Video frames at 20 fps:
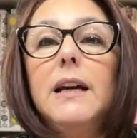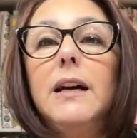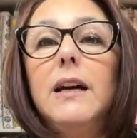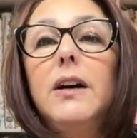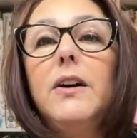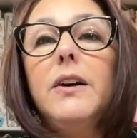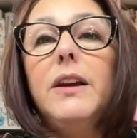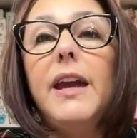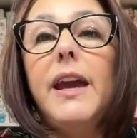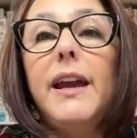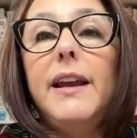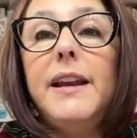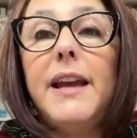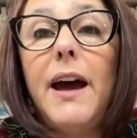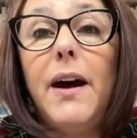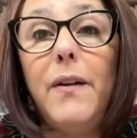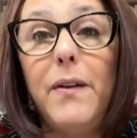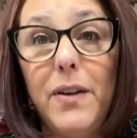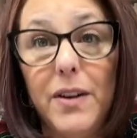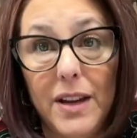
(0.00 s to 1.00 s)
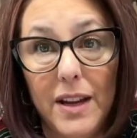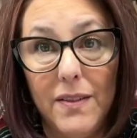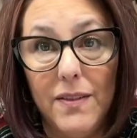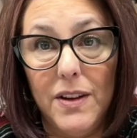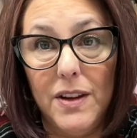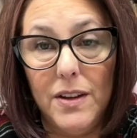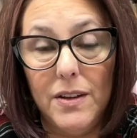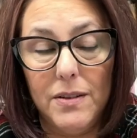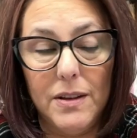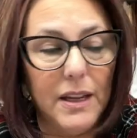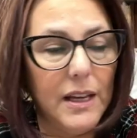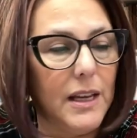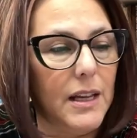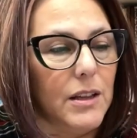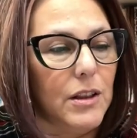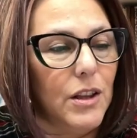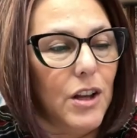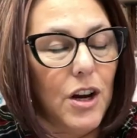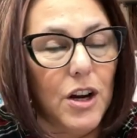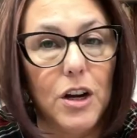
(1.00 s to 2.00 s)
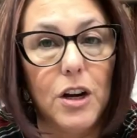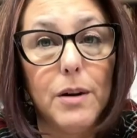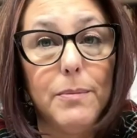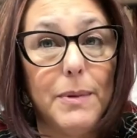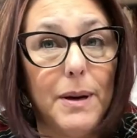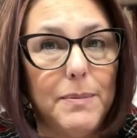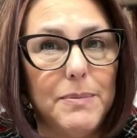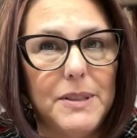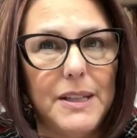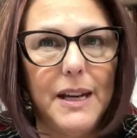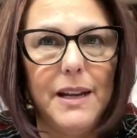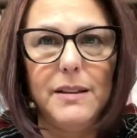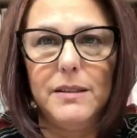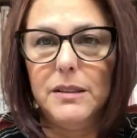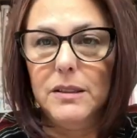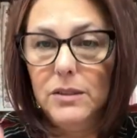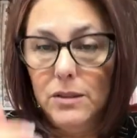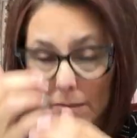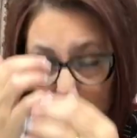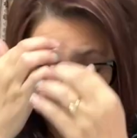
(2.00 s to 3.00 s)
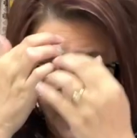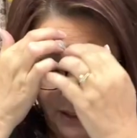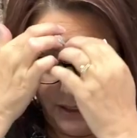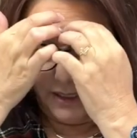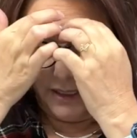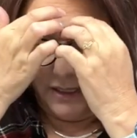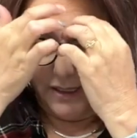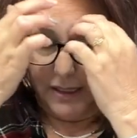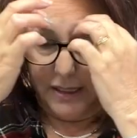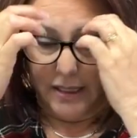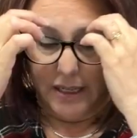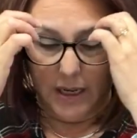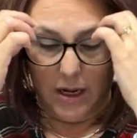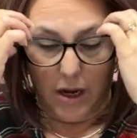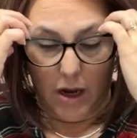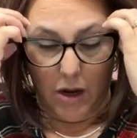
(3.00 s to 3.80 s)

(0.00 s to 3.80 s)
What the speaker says: Okay, now I'll give you the Longarm update. Oh my goodness.